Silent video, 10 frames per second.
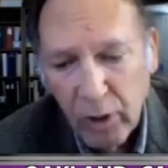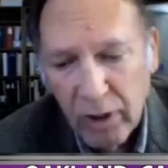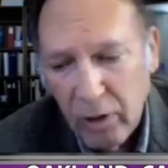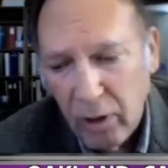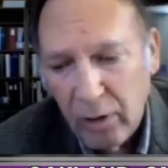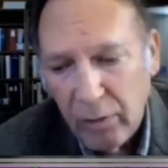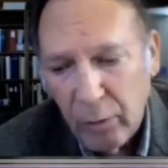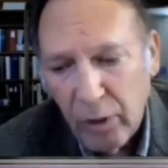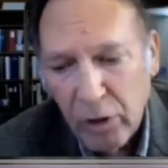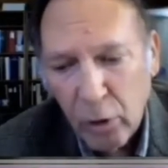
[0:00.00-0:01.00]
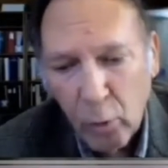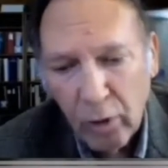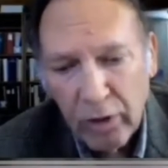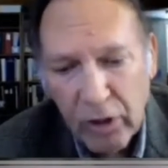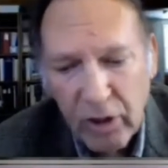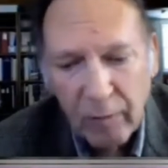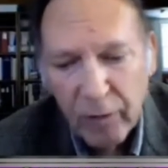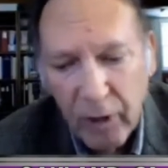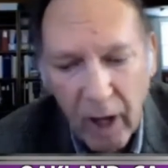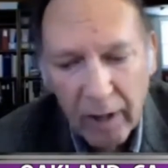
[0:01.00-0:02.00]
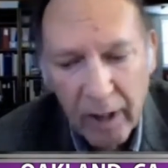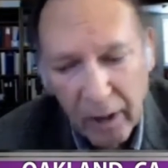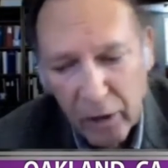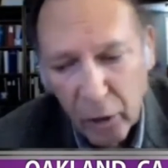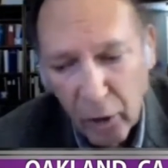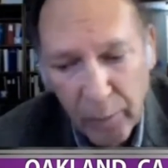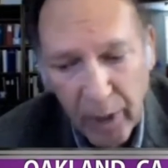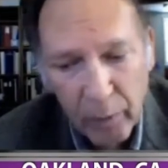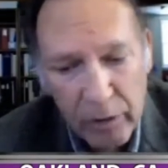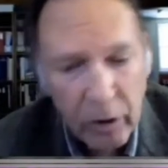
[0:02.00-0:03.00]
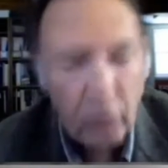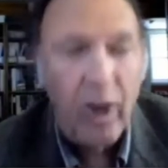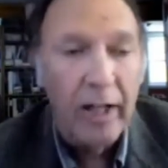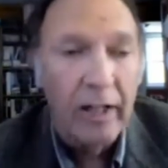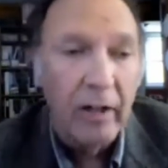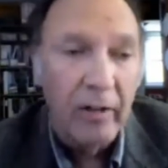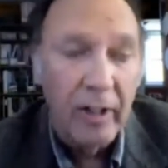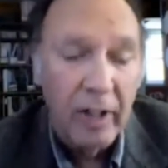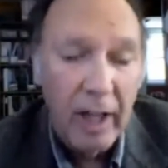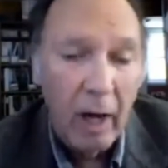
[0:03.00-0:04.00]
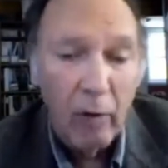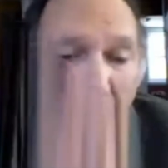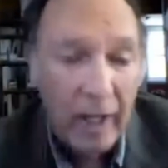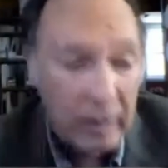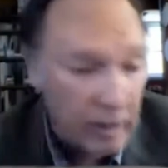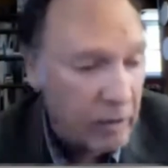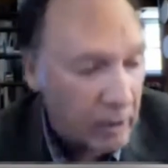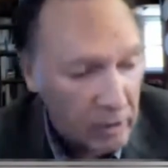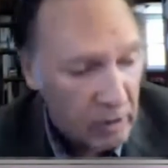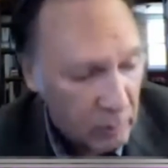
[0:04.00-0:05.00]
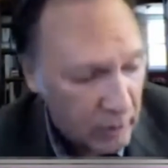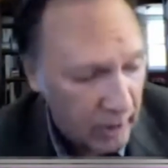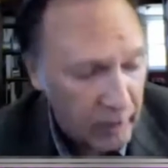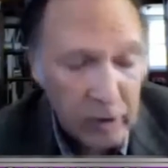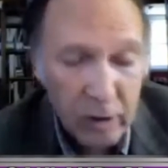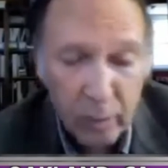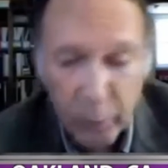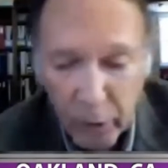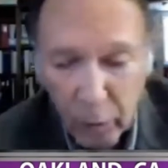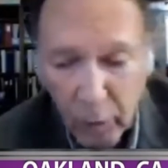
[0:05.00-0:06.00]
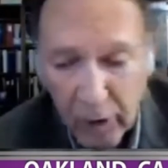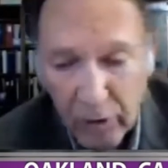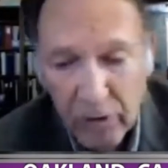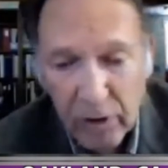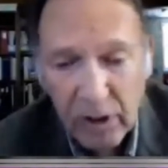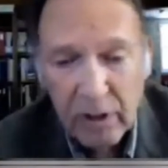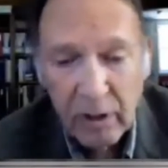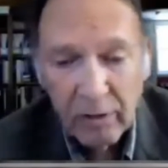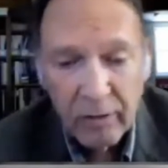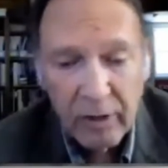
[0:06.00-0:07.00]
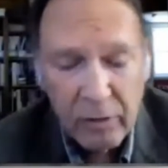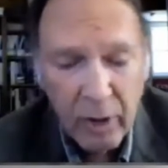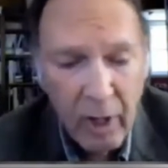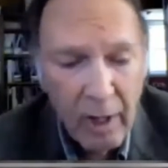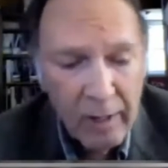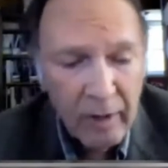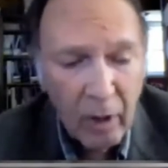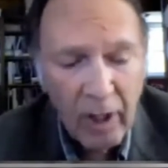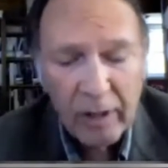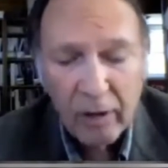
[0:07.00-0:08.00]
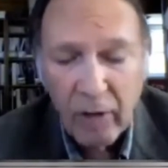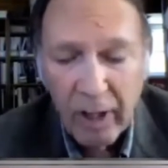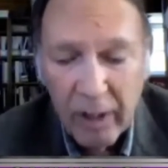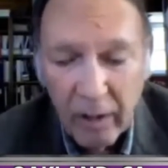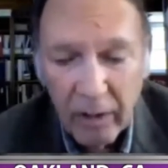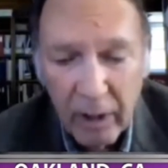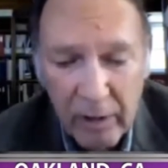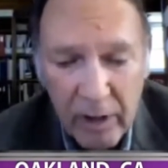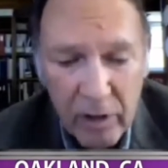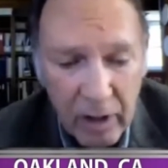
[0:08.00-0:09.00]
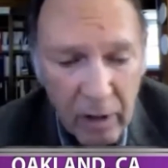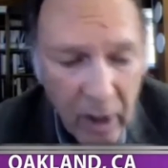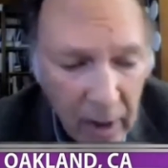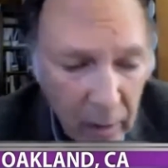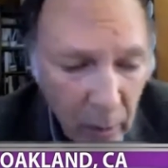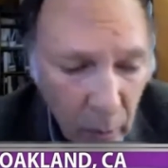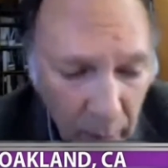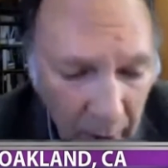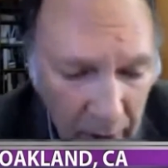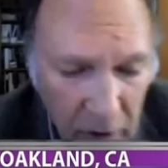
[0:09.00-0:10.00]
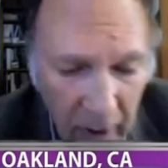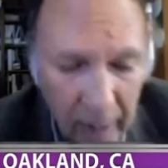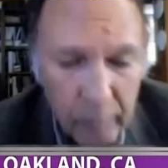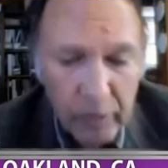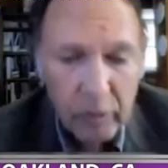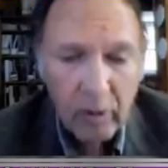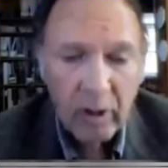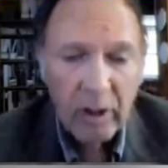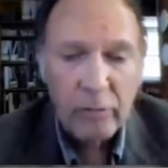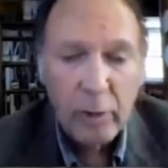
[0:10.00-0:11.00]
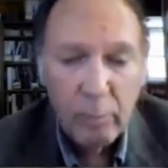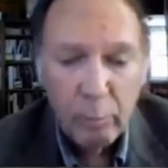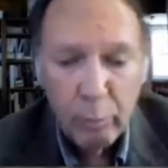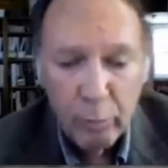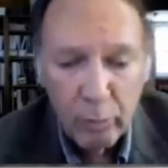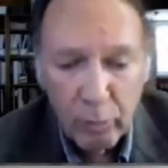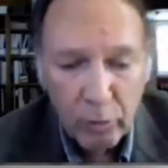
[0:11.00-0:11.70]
plus really the rest of the world except for continental Europe. That was the Grand Area. They outlined this, and we have this in Imperial Brain Trust, the details of this. They outlined a Grand Area, and they said, anytime a country